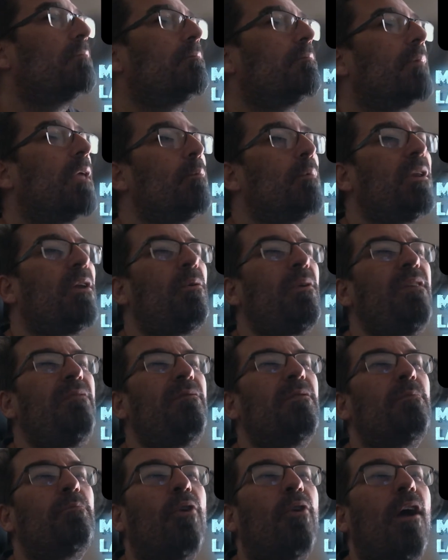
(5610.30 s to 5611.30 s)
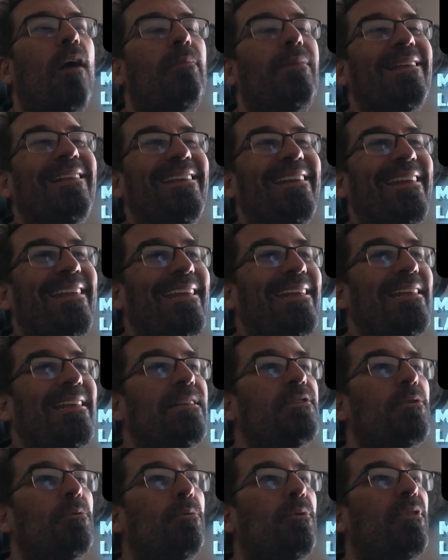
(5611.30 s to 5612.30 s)
And we don't even probably need
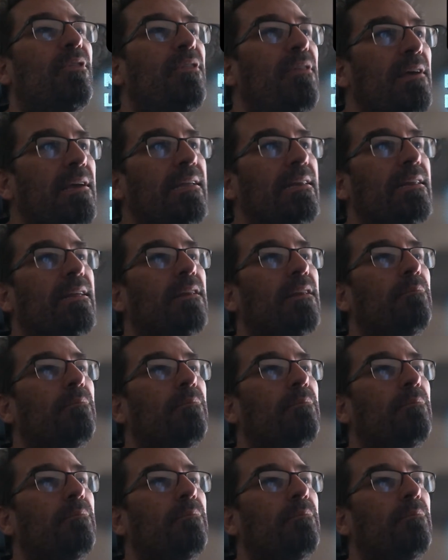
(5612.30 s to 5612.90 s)
to thicken it